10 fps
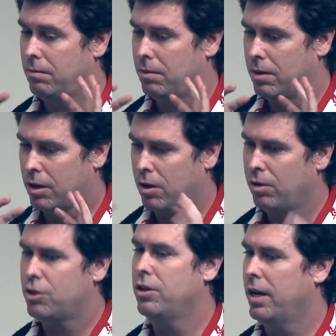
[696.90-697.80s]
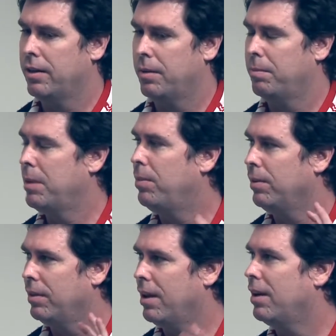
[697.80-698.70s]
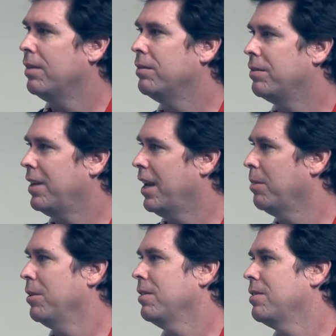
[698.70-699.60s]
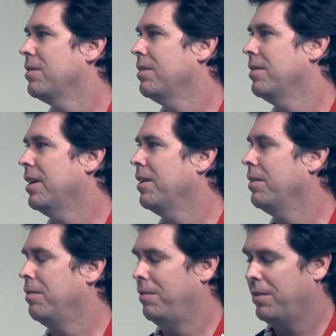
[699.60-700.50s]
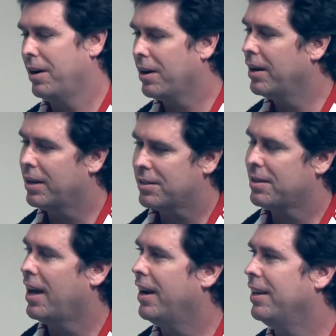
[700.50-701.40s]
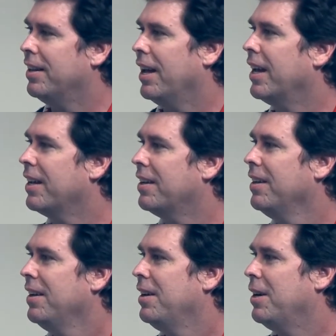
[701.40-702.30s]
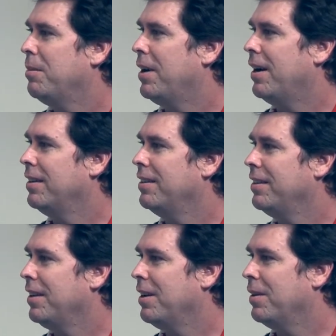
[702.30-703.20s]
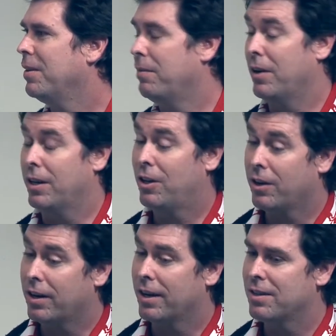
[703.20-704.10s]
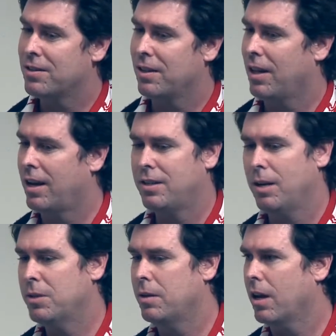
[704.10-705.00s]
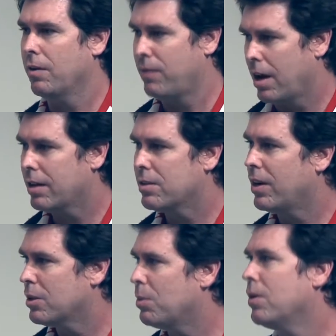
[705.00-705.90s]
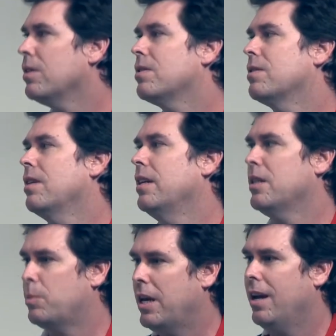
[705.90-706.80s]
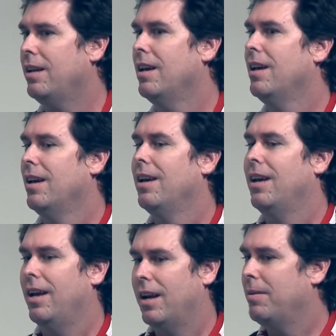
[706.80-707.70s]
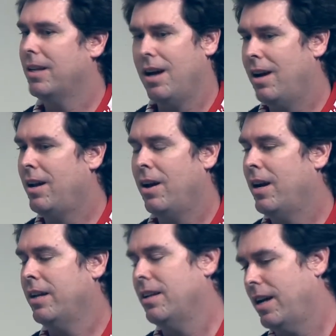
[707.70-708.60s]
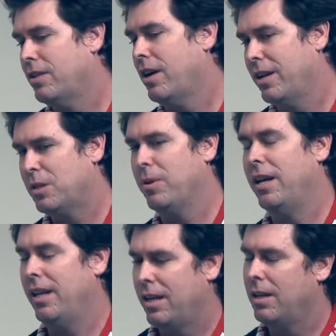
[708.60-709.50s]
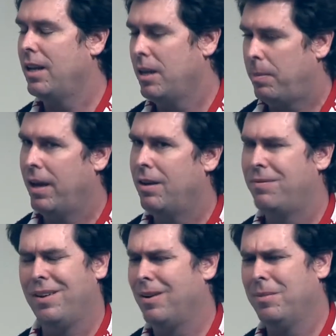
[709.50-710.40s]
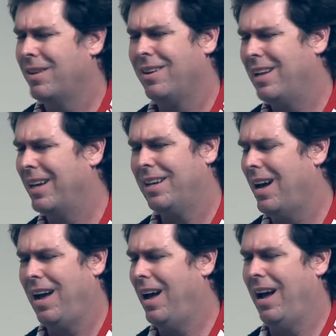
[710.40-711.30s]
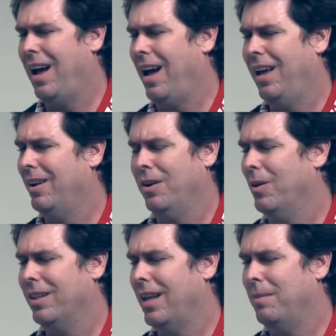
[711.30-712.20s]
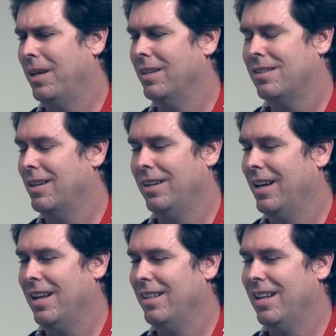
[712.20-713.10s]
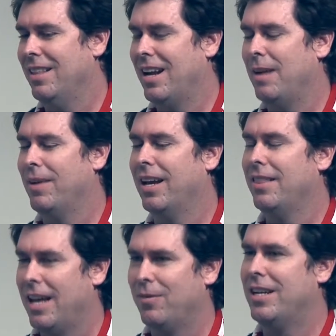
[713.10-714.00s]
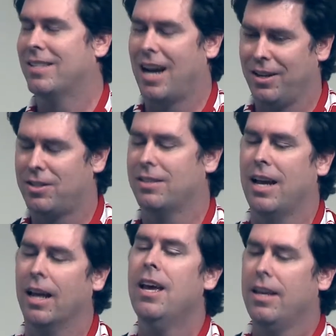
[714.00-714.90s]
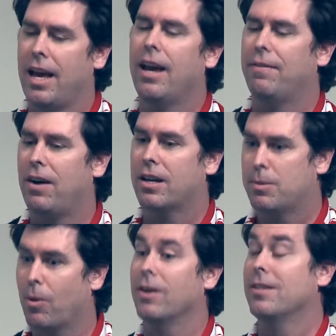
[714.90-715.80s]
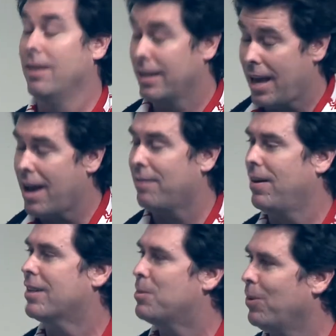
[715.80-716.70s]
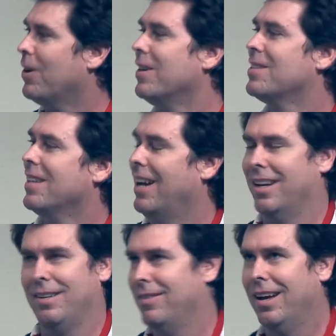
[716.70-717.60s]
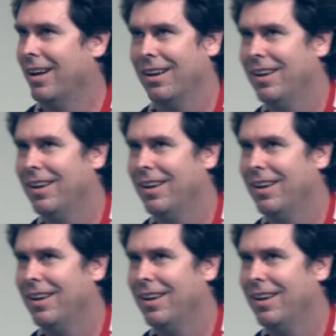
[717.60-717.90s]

the culture down there, people love cameras. They're very excited, like, about, you know, they're very curious. A lot of times they say, Fox Sports, ESPN? And I'm like, no, and I try to explain independent film, and they're like, I don't know what that means. And then I'm like, and then we just got used to saying, yeah, Fox Sports. And I'm like, yeah, Fox Sports. Like, I'm like,